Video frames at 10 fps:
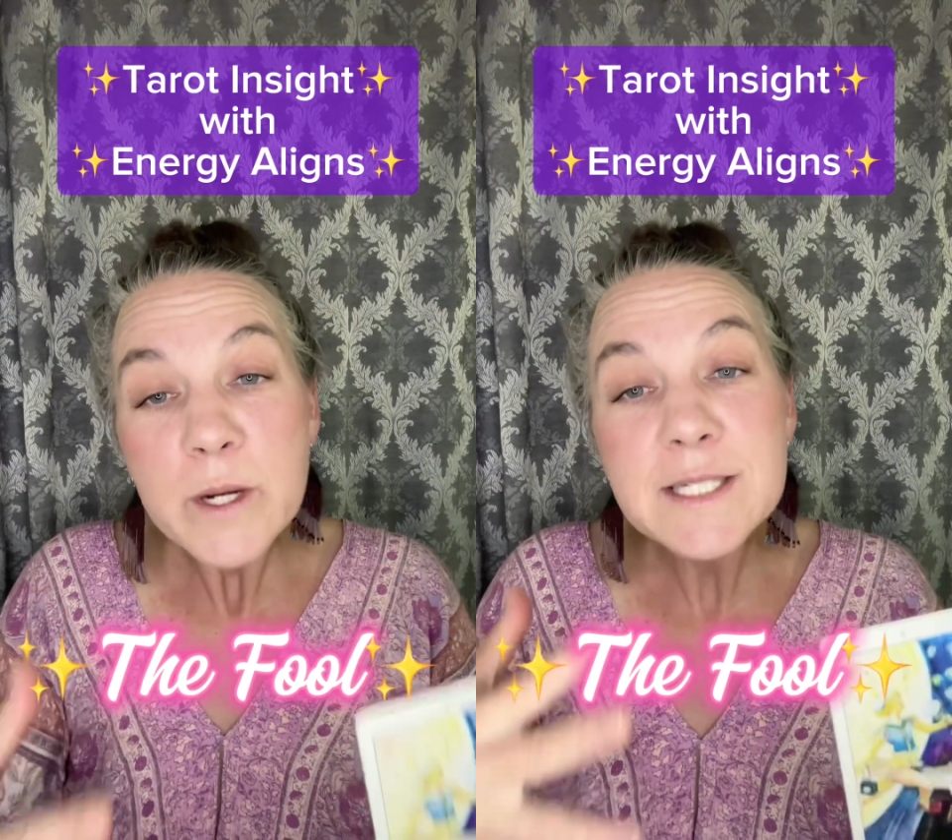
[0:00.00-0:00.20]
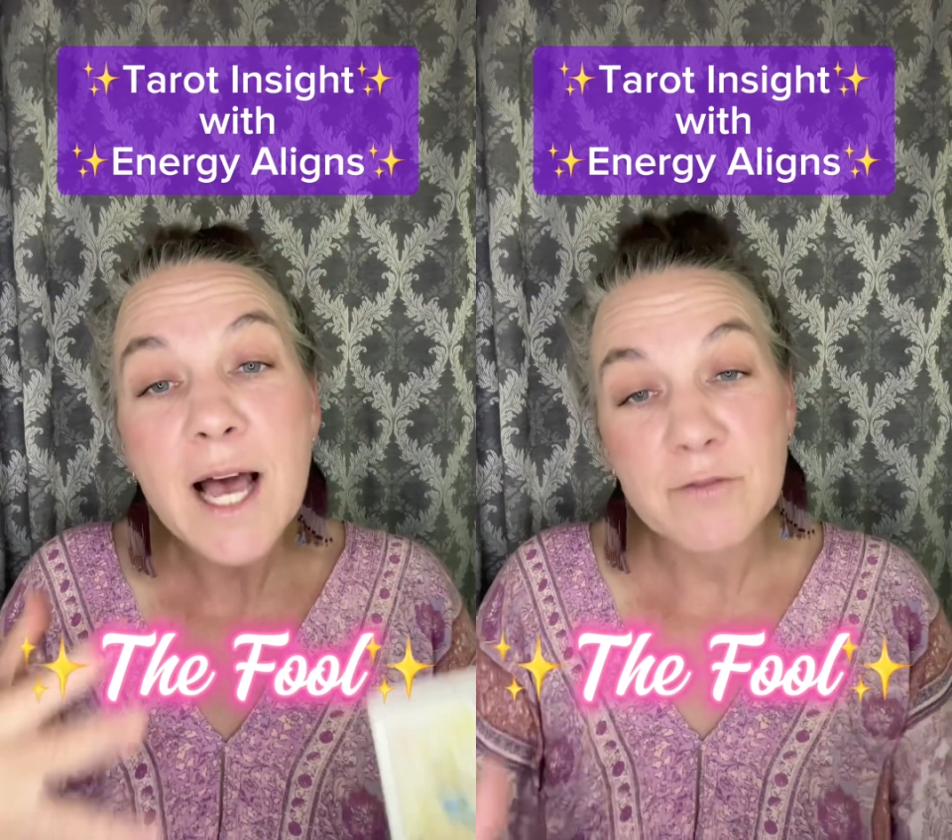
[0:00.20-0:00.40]

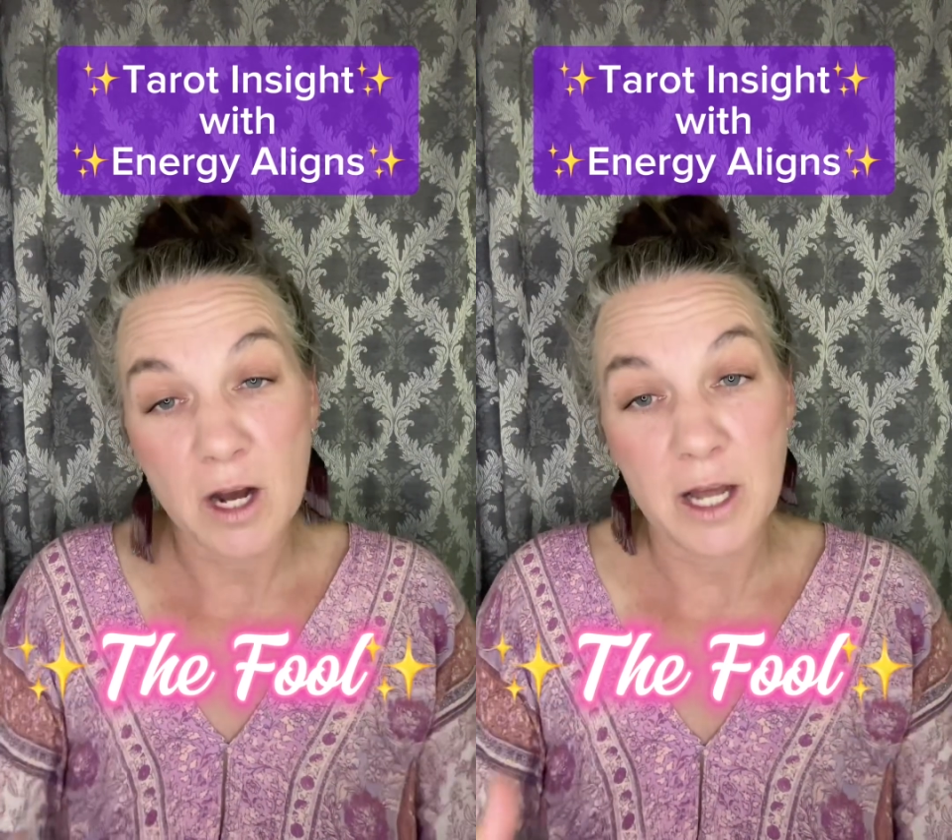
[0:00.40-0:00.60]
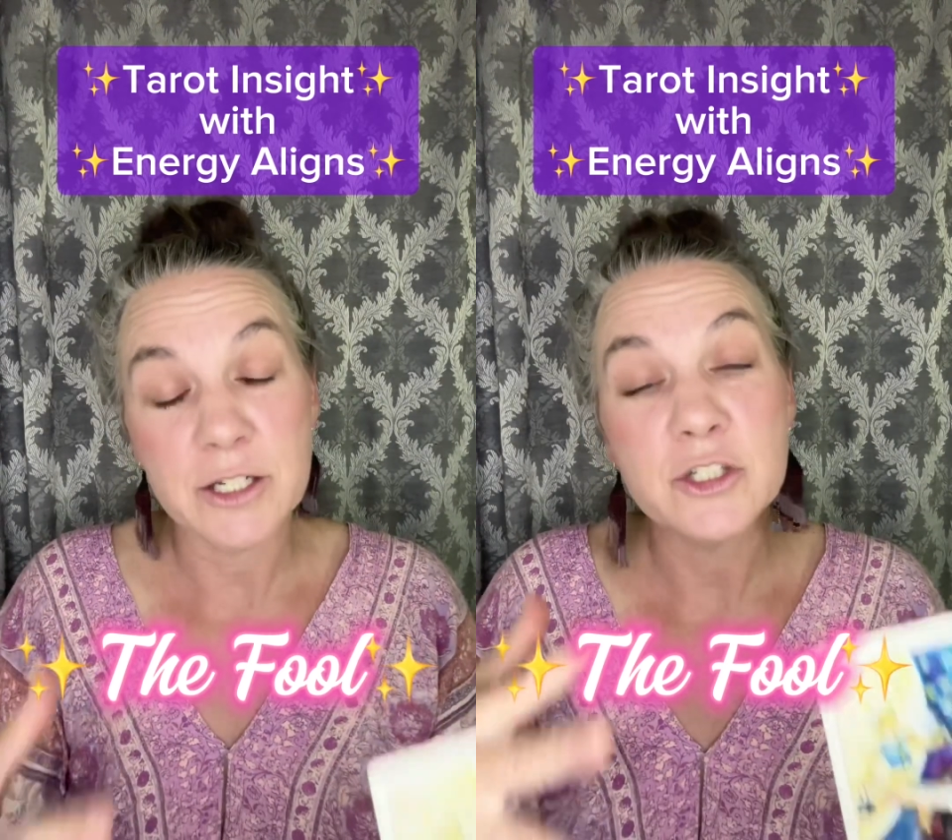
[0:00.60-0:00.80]
have
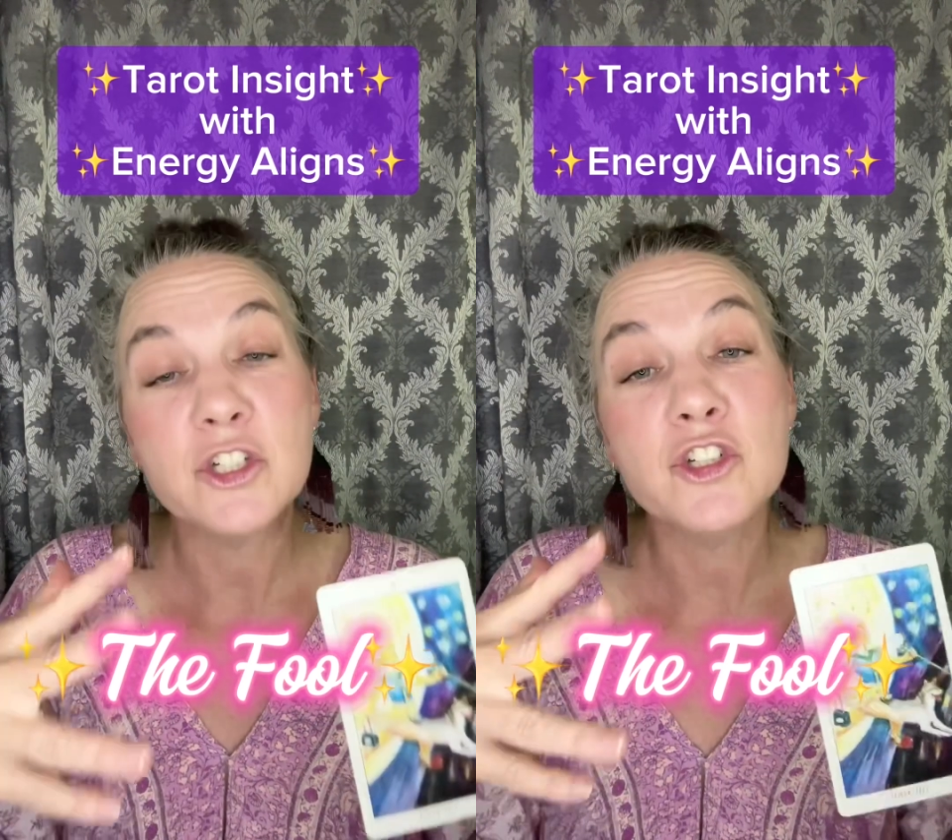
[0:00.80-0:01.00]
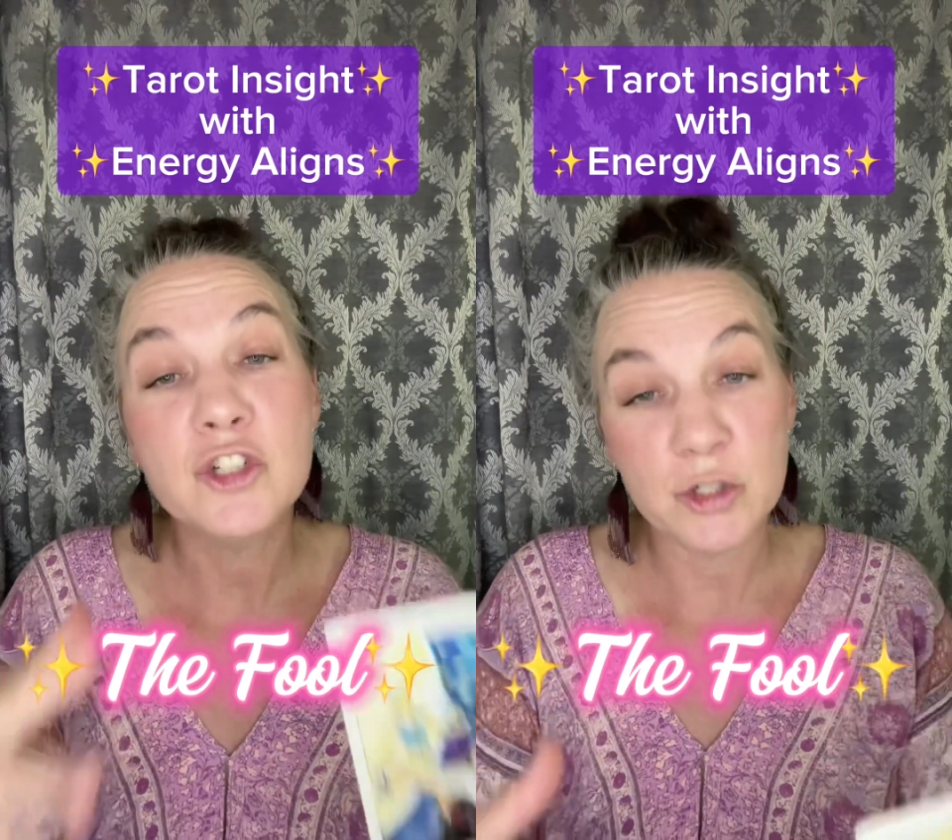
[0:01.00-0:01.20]
gotten to
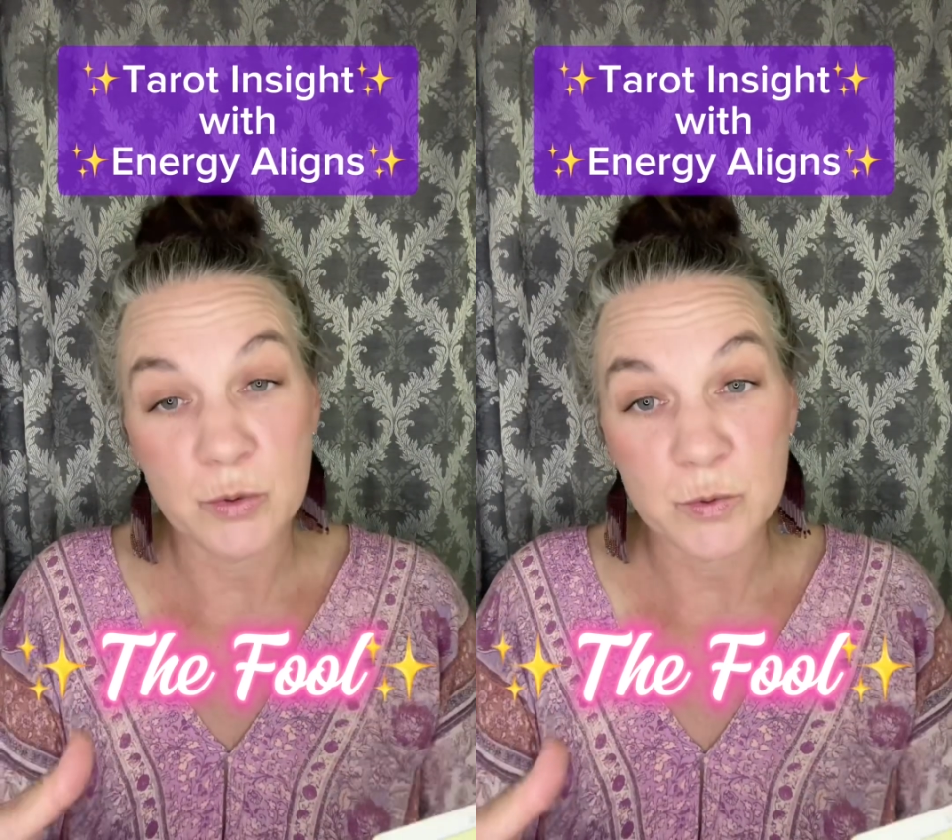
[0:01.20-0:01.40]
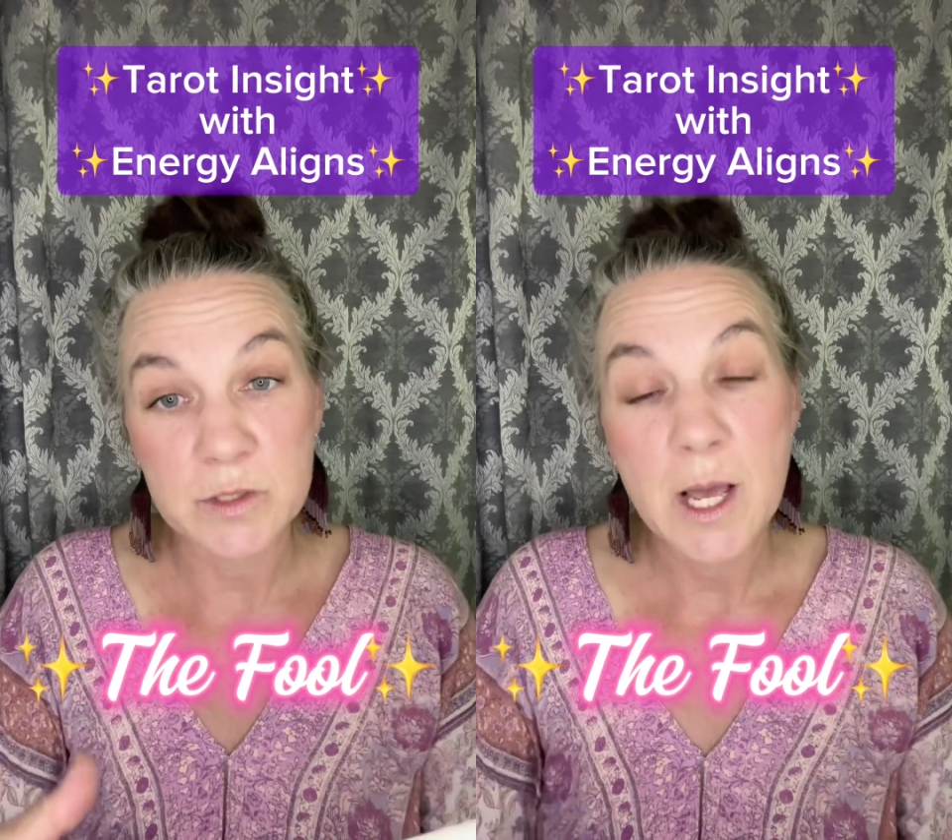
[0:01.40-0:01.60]

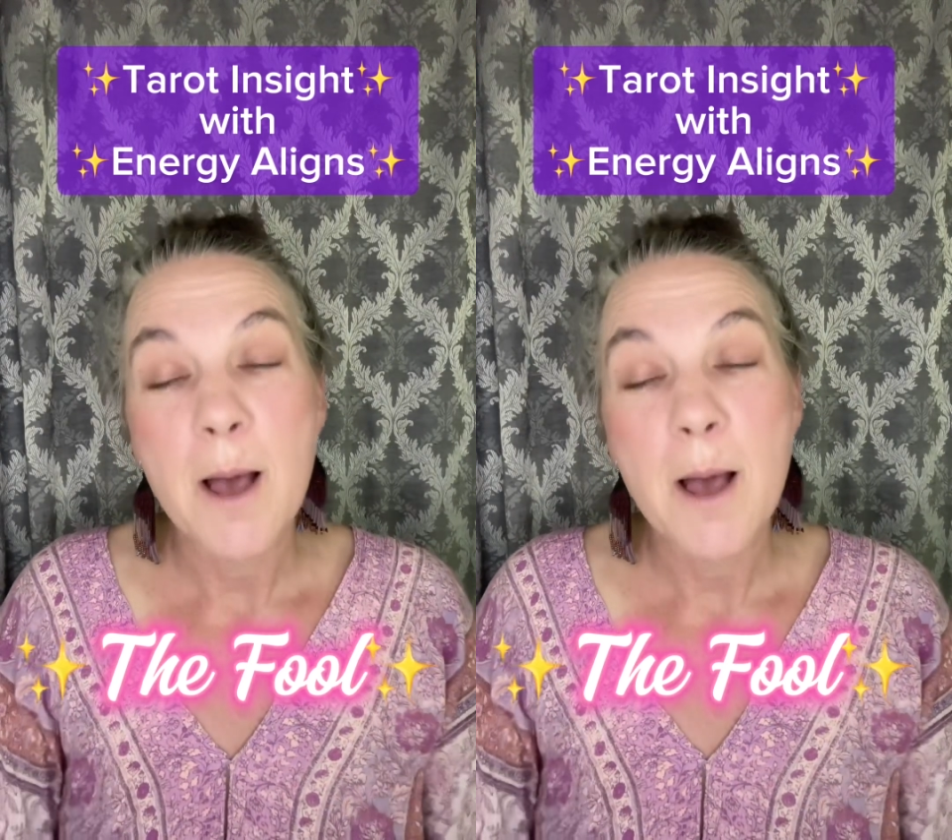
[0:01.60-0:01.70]
choose,